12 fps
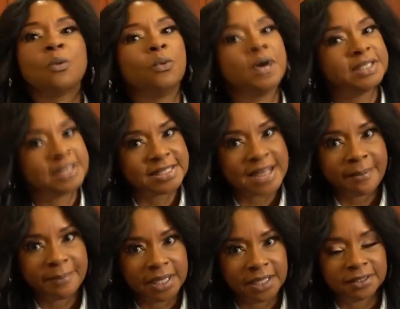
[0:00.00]
What does
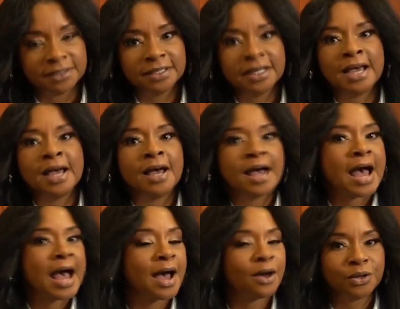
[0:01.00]
that mean?
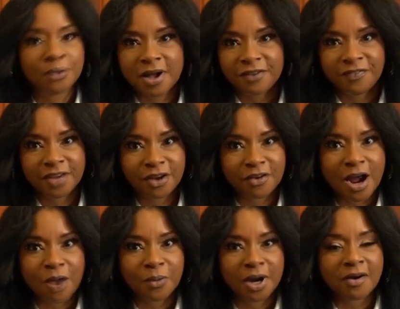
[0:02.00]
How do I figure
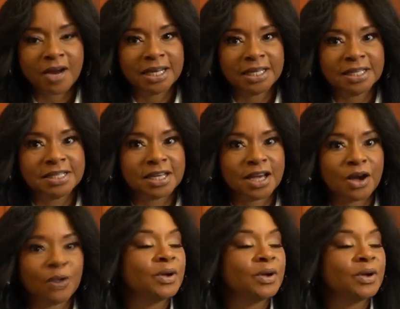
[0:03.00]
out where I need to go?